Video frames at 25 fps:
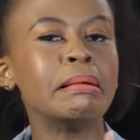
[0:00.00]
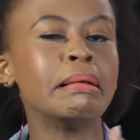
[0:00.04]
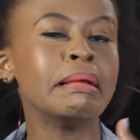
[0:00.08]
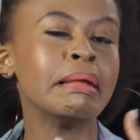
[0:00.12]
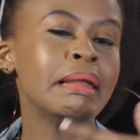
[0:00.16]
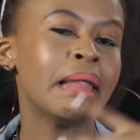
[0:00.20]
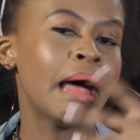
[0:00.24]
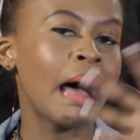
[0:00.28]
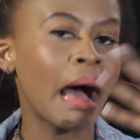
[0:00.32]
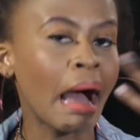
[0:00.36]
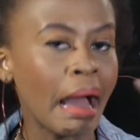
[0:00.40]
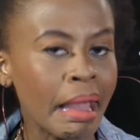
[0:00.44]

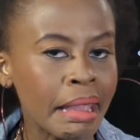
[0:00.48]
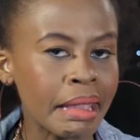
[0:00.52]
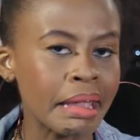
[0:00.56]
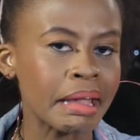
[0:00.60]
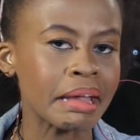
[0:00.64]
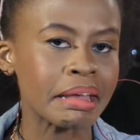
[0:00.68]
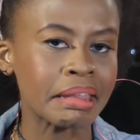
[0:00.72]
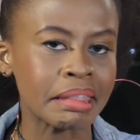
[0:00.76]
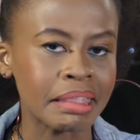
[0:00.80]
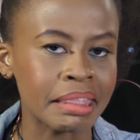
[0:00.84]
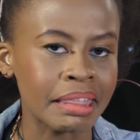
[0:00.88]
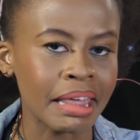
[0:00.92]

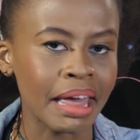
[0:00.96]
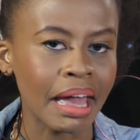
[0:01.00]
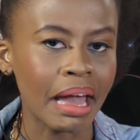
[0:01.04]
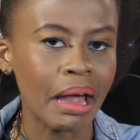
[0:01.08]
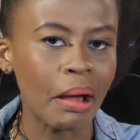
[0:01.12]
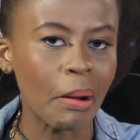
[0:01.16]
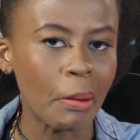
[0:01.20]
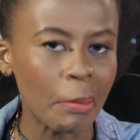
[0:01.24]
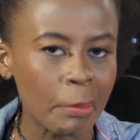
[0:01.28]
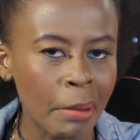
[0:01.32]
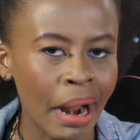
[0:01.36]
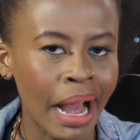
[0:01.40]
lying
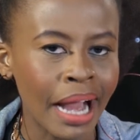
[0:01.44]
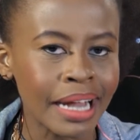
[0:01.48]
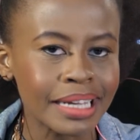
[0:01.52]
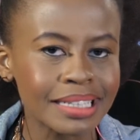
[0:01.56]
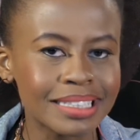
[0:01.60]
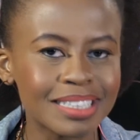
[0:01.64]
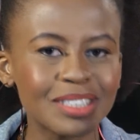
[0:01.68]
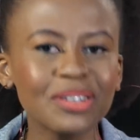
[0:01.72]
there, alright?